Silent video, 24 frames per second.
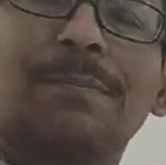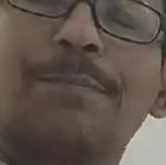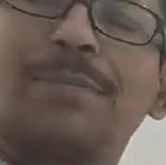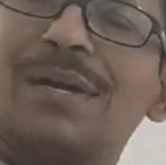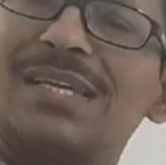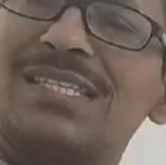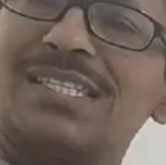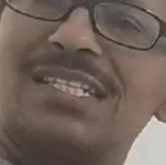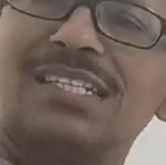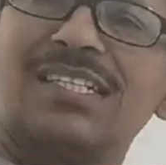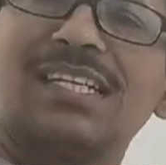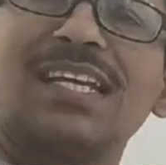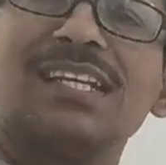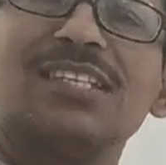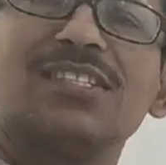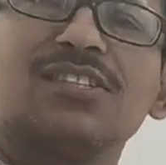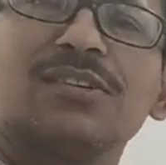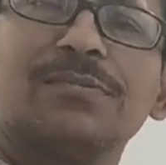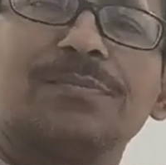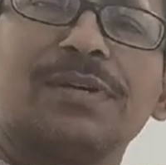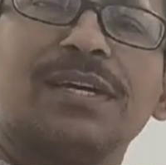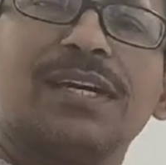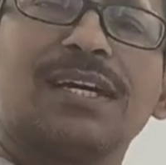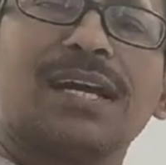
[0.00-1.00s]
as a
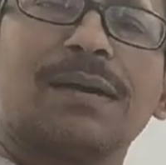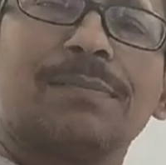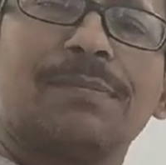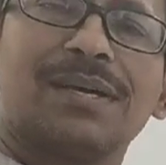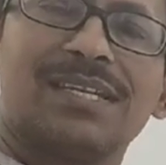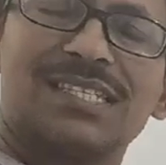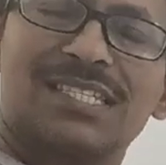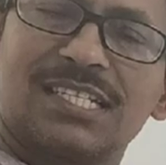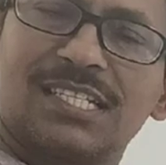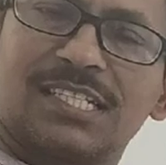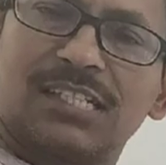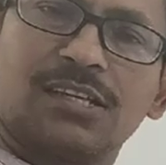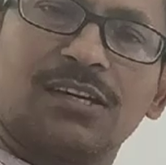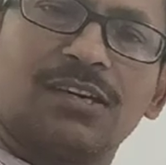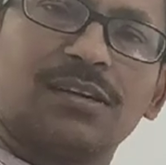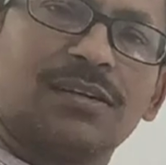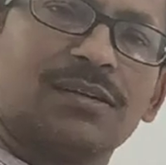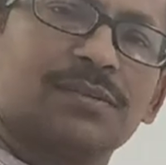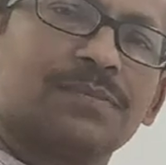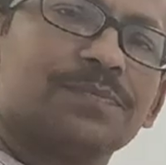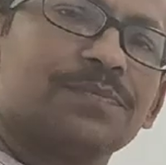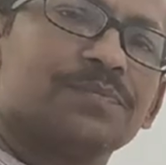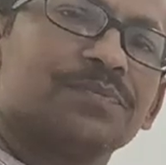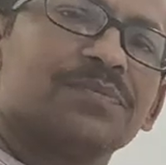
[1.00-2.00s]
capacitance of a
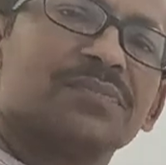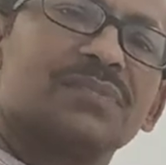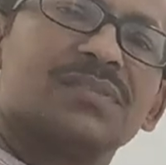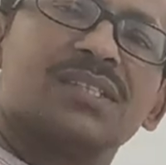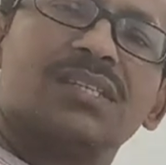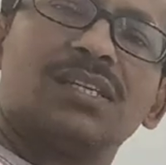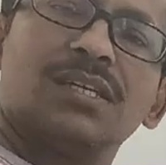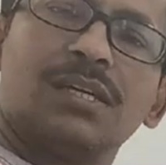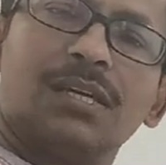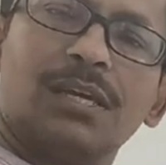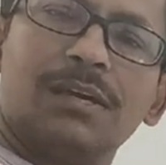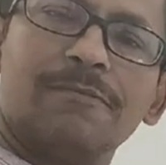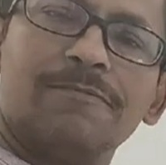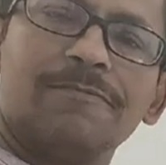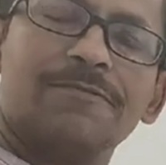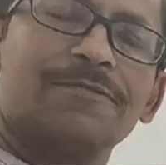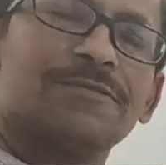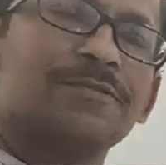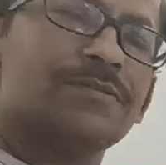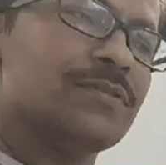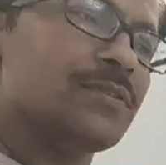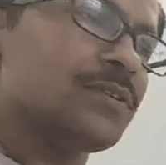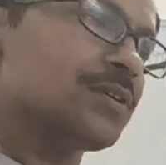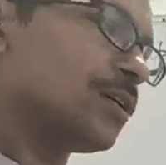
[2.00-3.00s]
capacitor
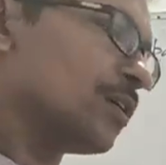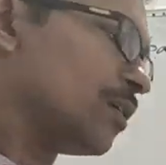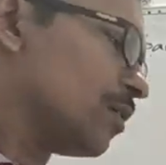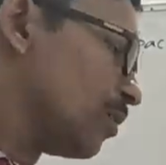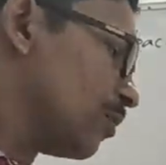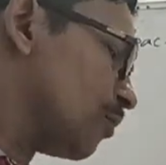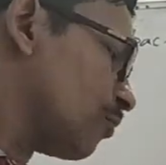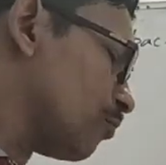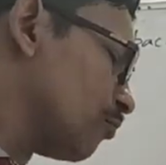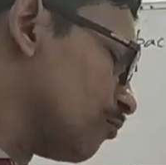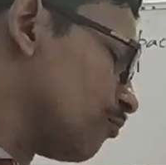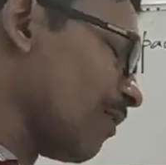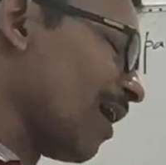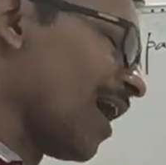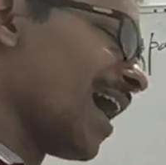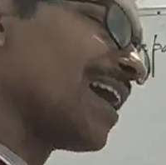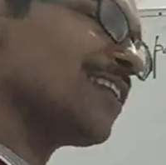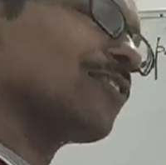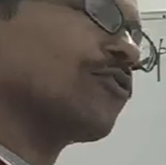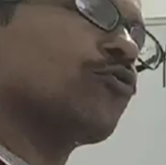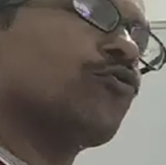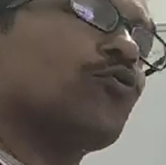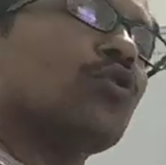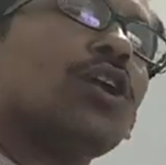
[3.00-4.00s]
if
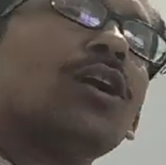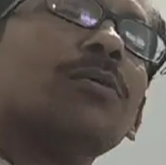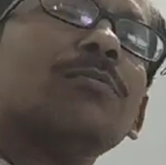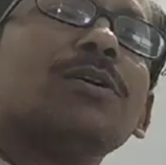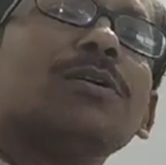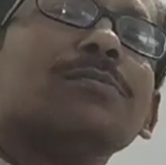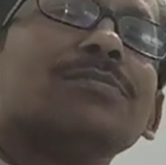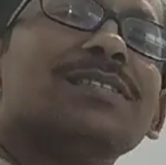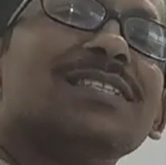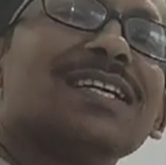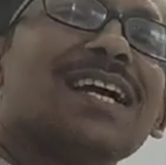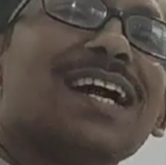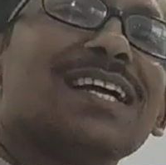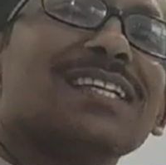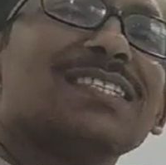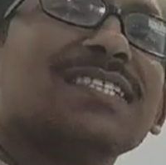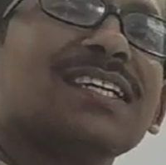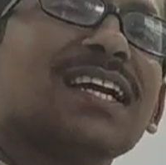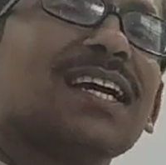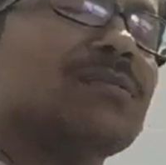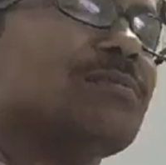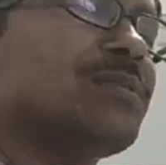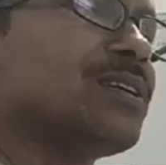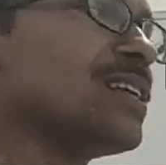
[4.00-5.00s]
1 coulomb of
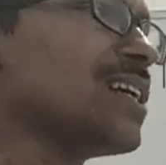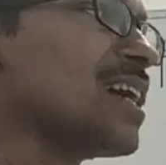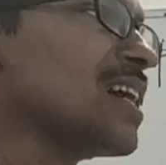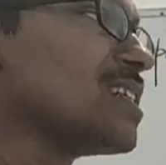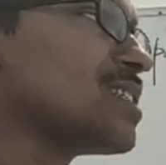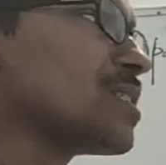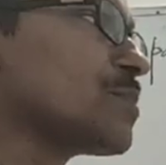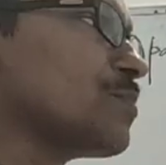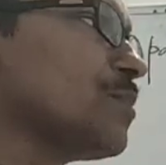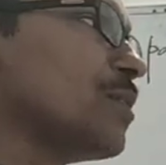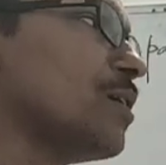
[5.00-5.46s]
charge can be